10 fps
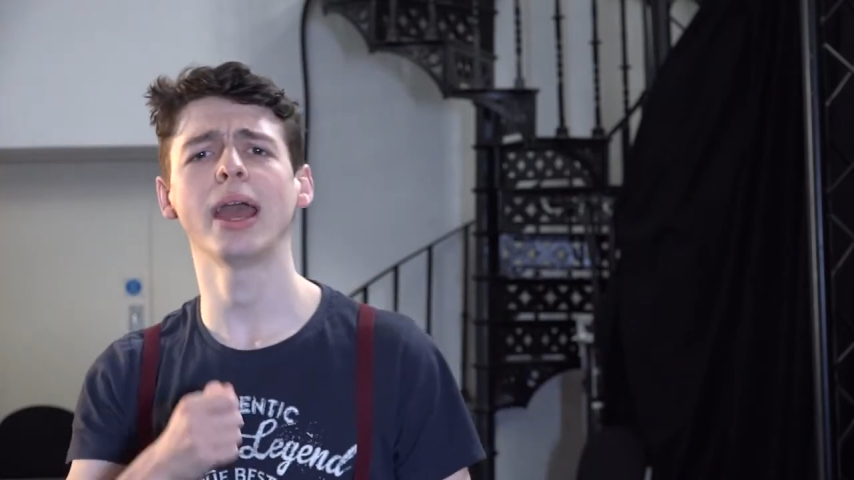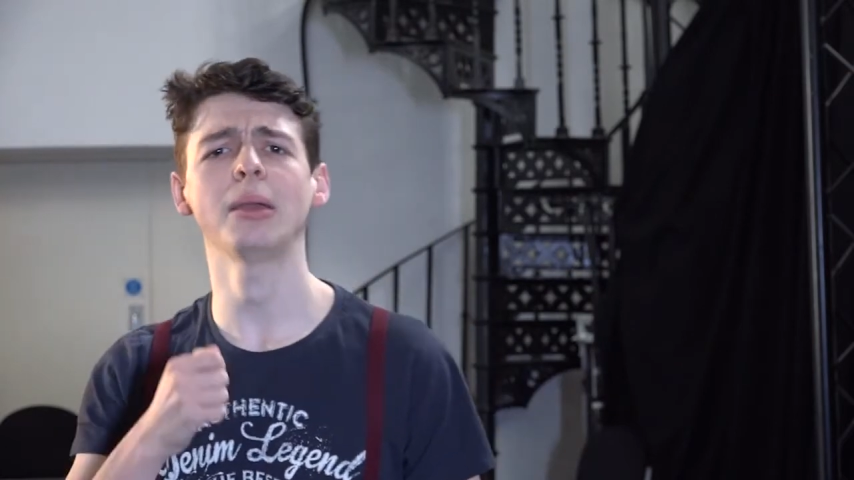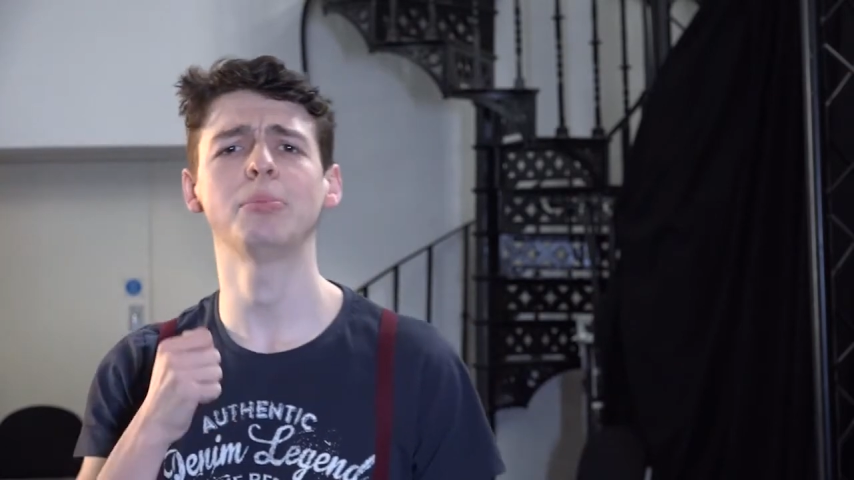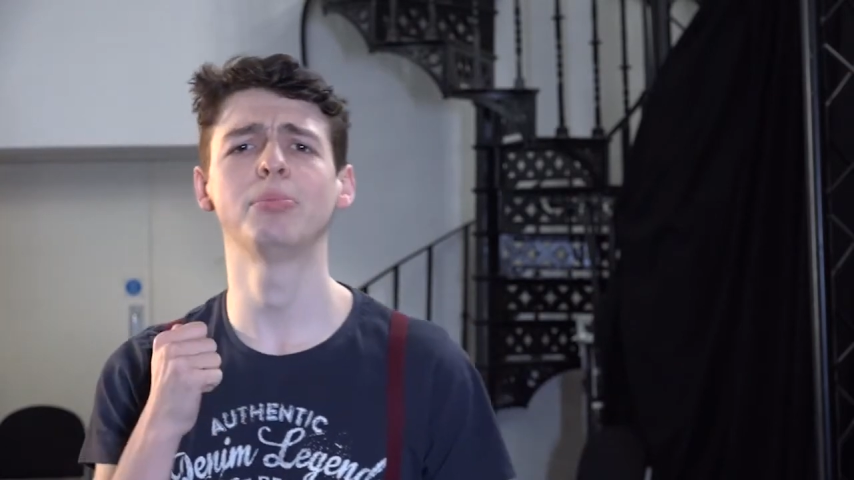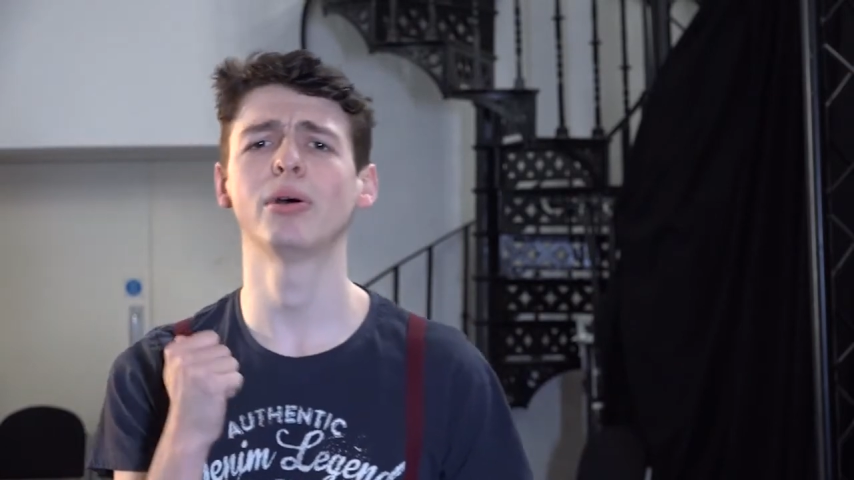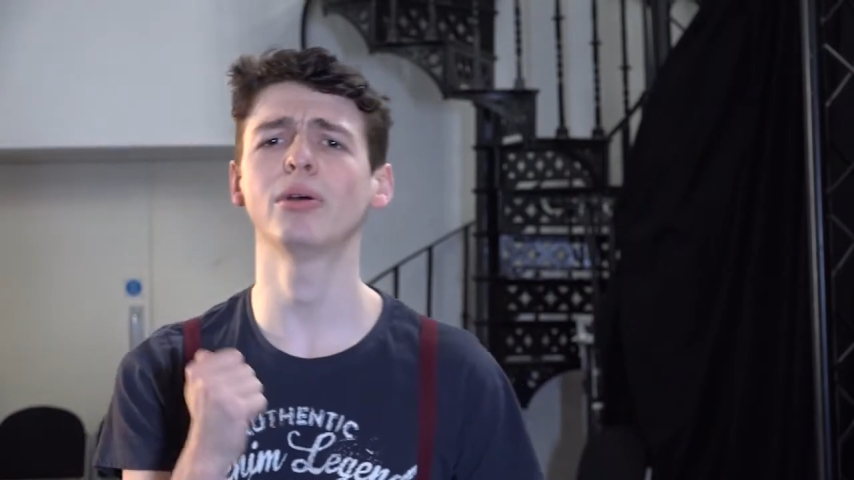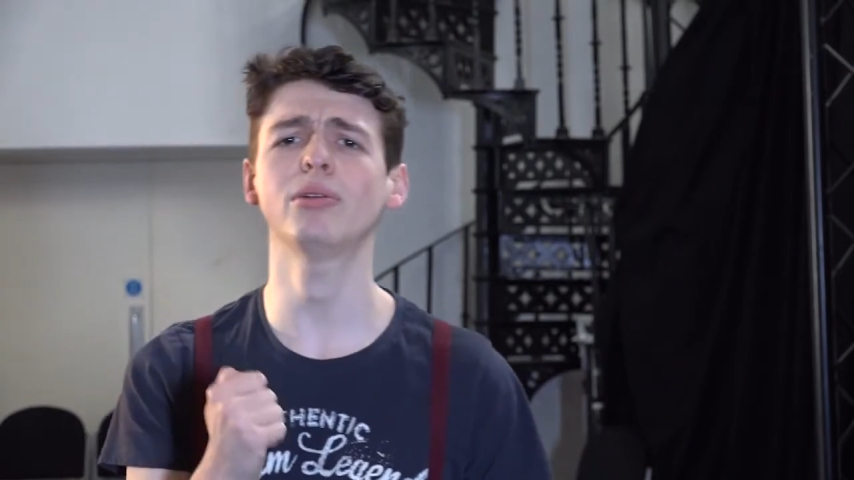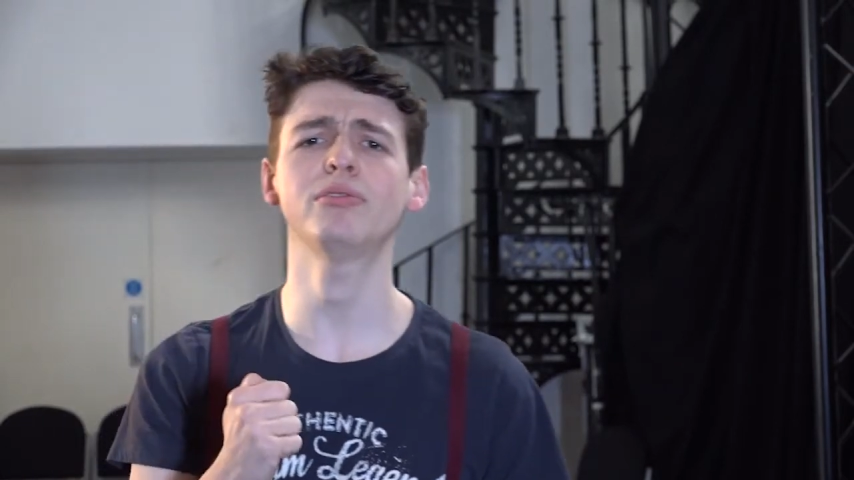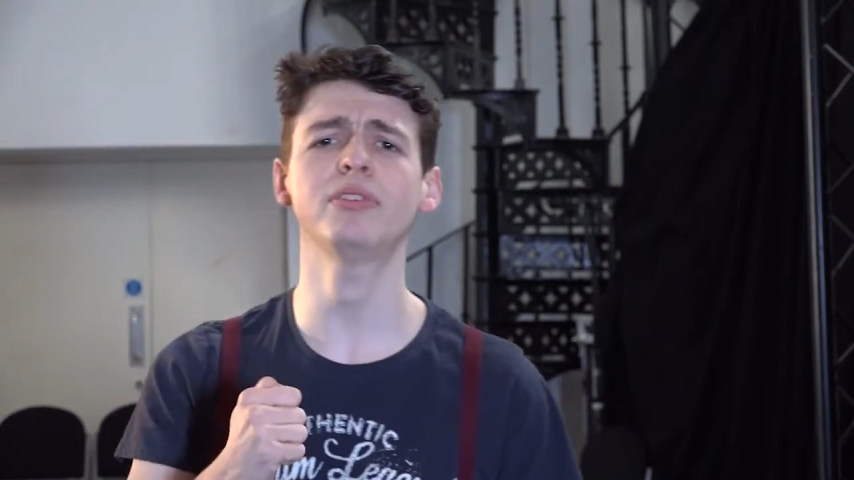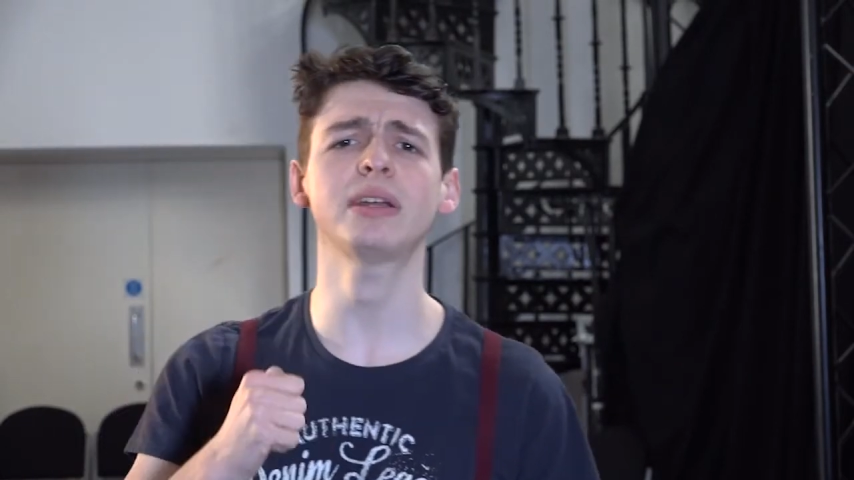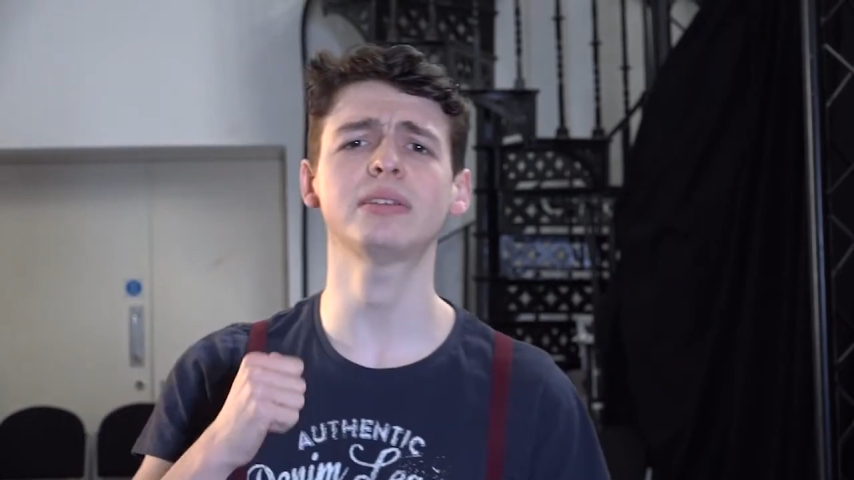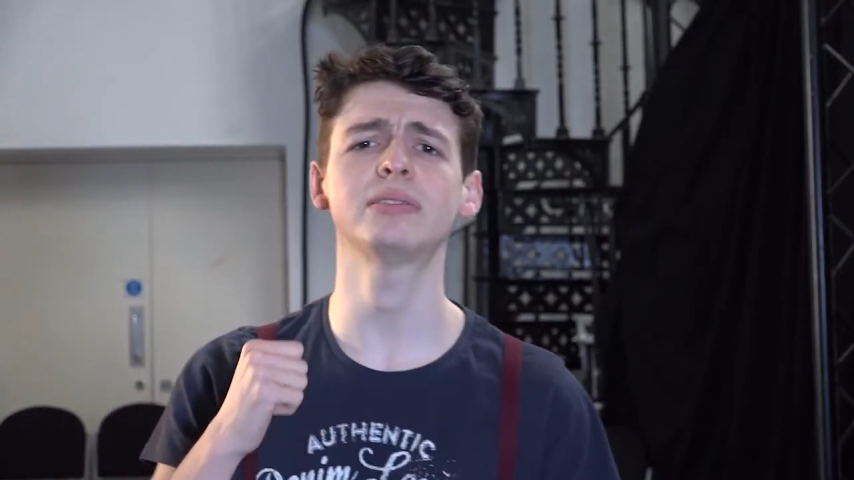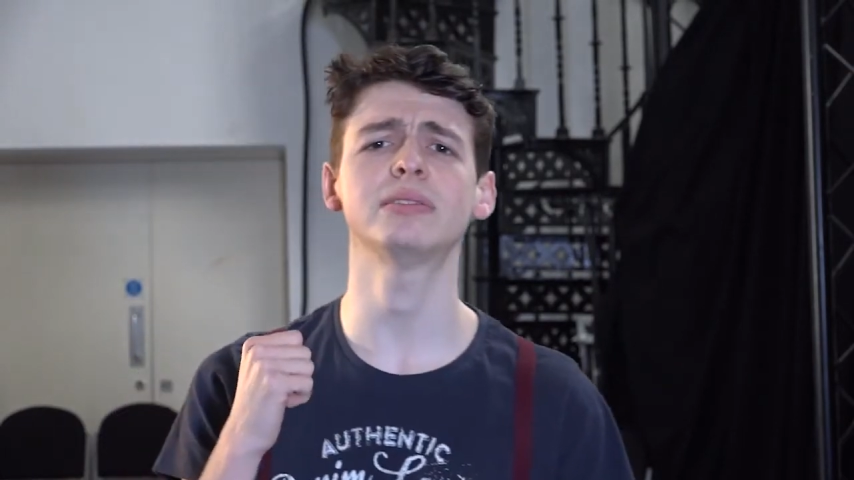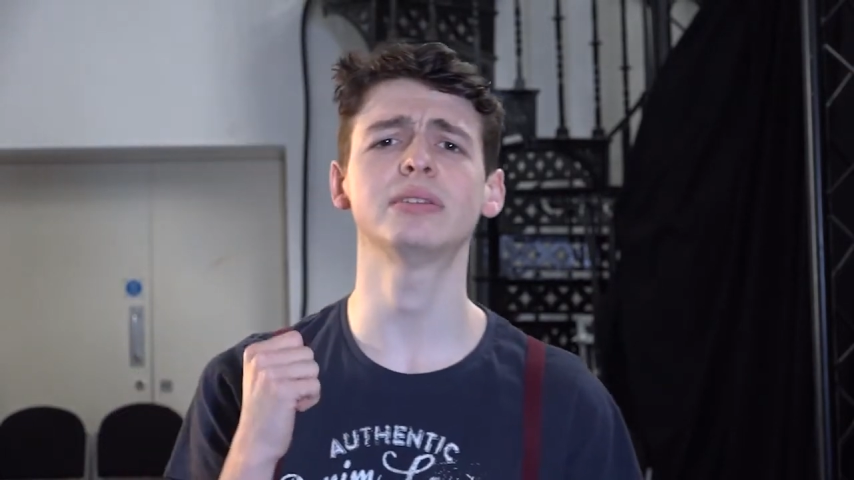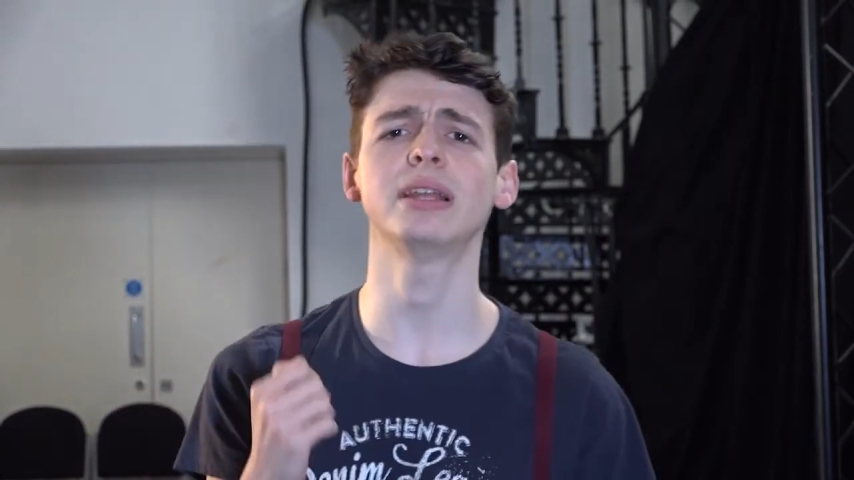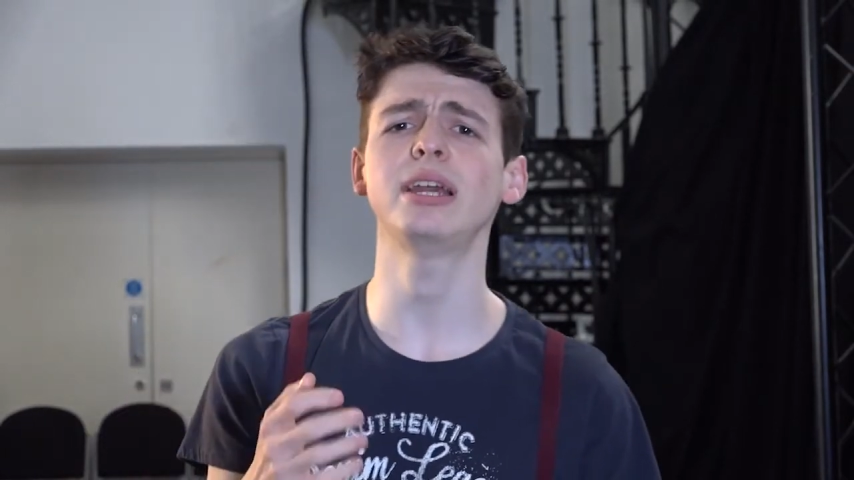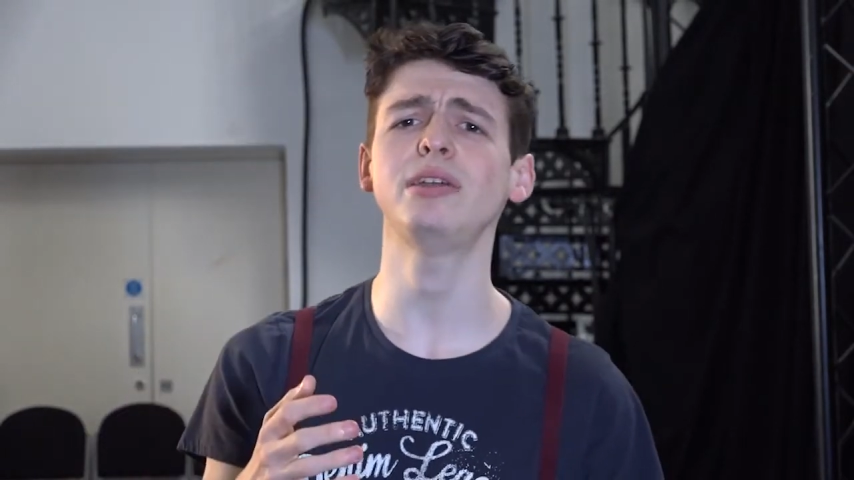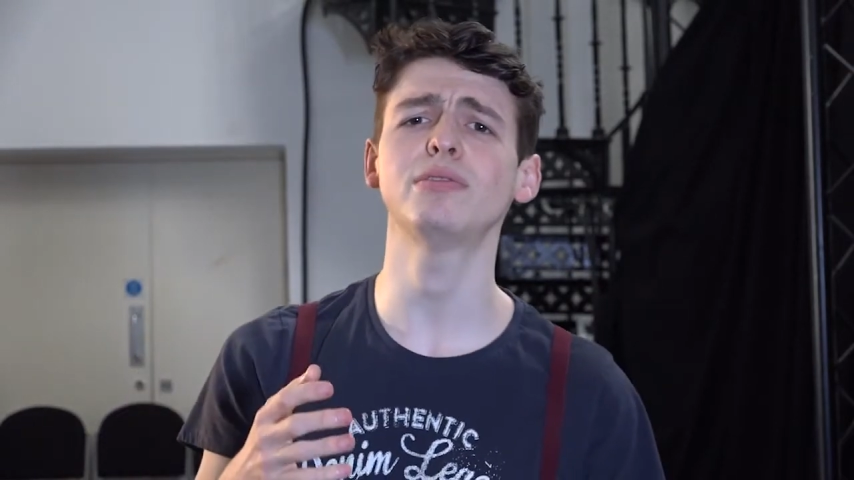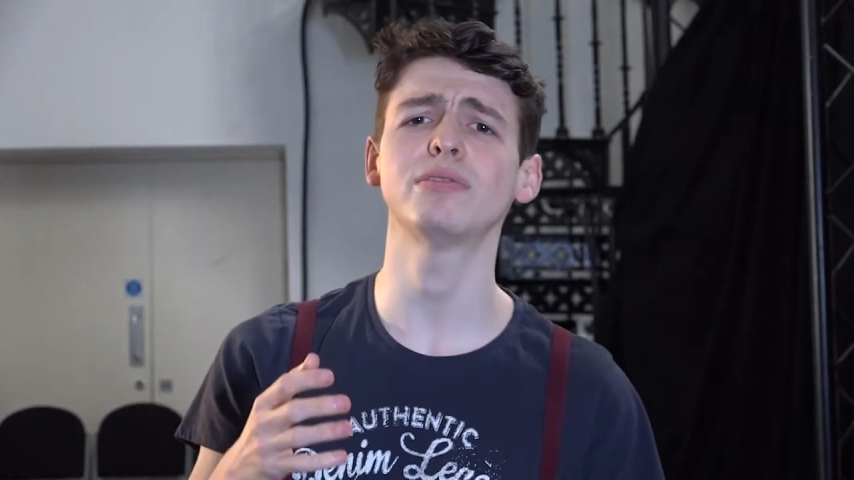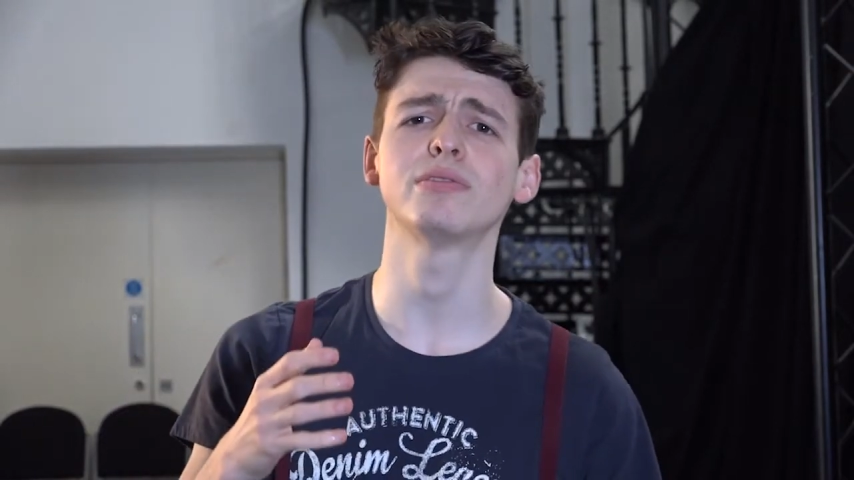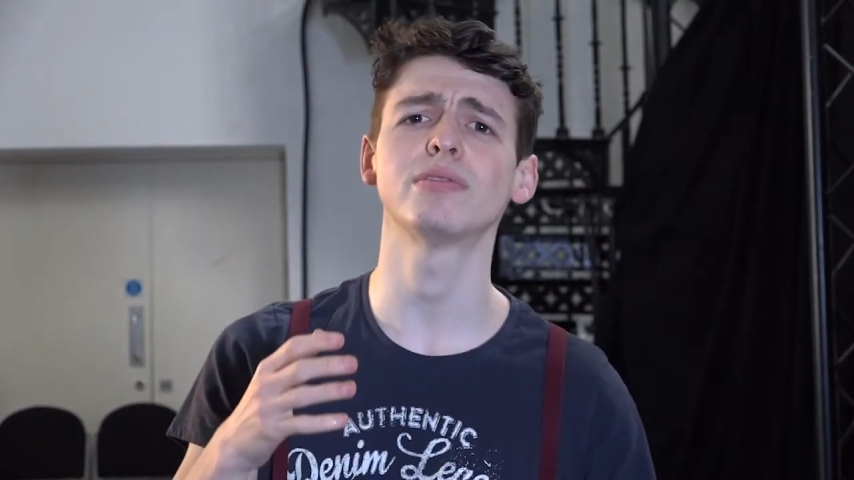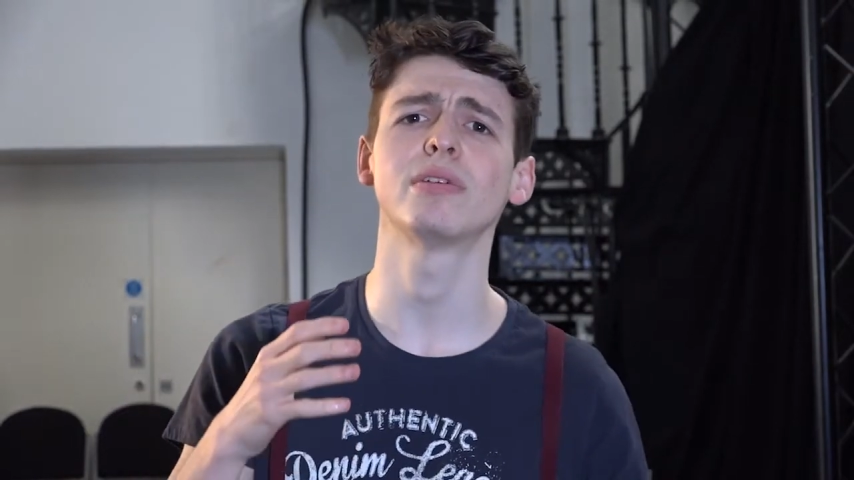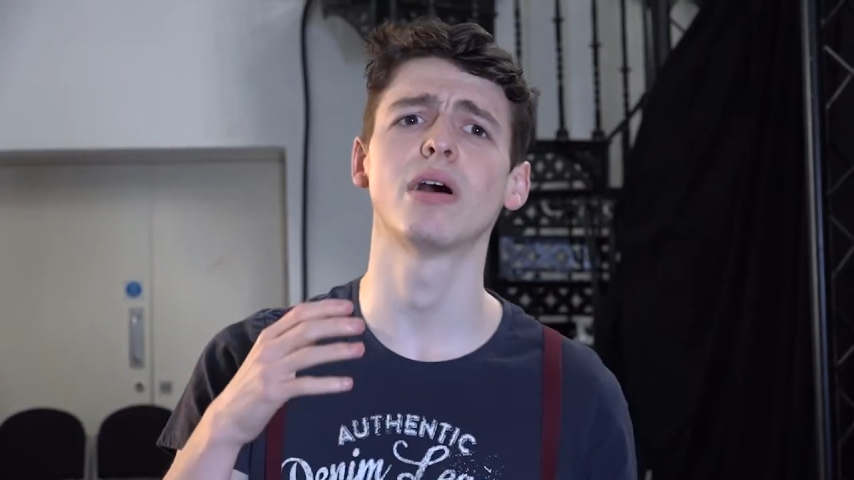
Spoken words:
"A perfect leaf.